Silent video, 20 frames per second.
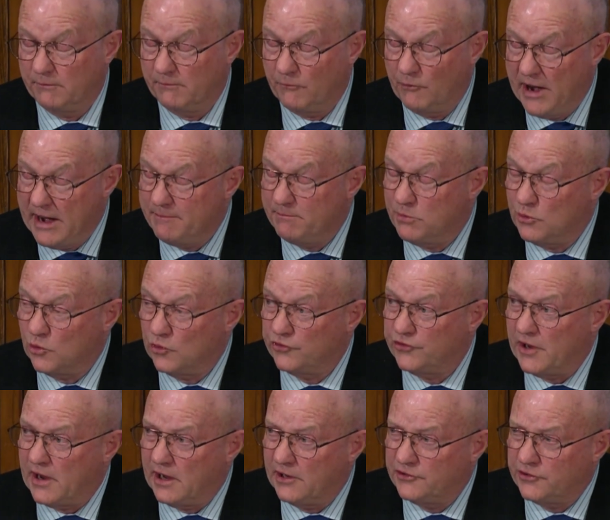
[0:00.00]
red
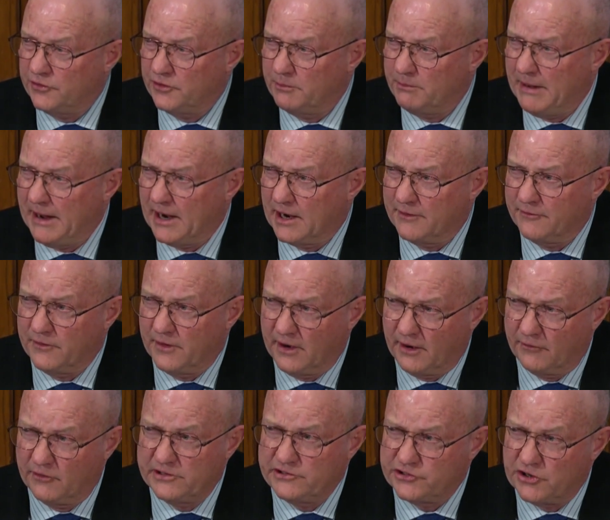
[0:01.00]
bullseyes on the back of
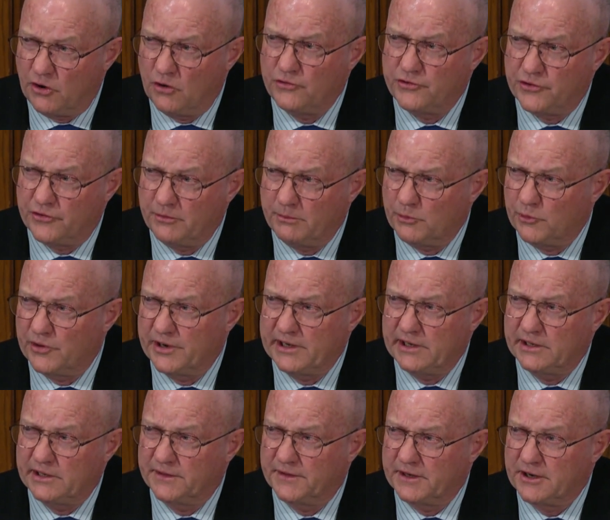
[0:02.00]
every soldier and
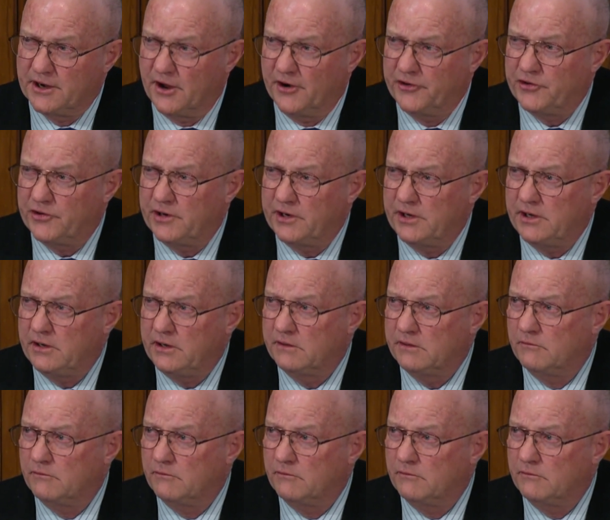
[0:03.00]
Marine in the country,